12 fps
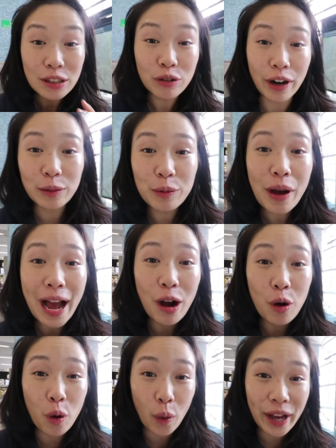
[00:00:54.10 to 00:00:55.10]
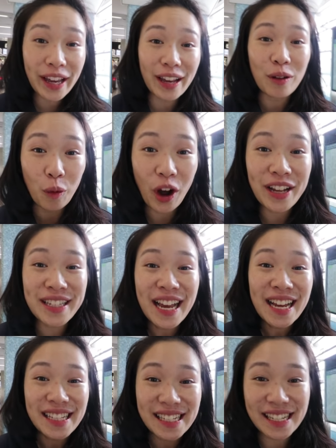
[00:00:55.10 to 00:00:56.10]
incredible how quick it was
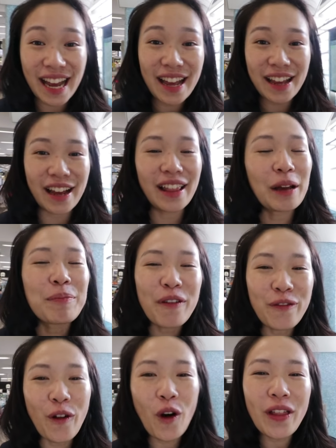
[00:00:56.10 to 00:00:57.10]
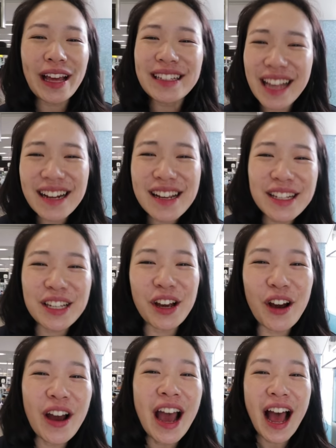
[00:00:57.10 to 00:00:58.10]
to get here. Like before, like 10 years
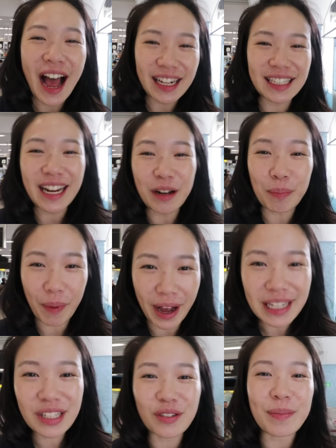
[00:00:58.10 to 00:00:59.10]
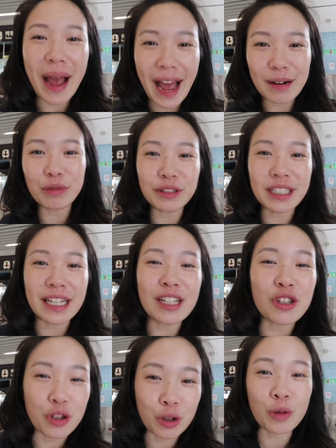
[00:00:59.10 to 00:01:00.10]
ago, I had to take a bus from Admiralty
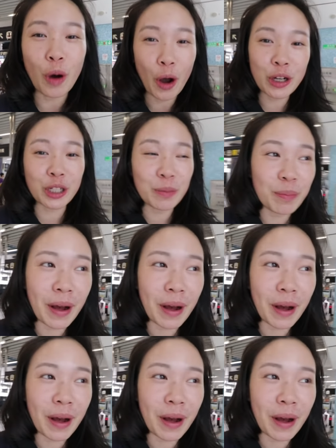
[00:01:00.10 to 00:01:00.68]
to Ocean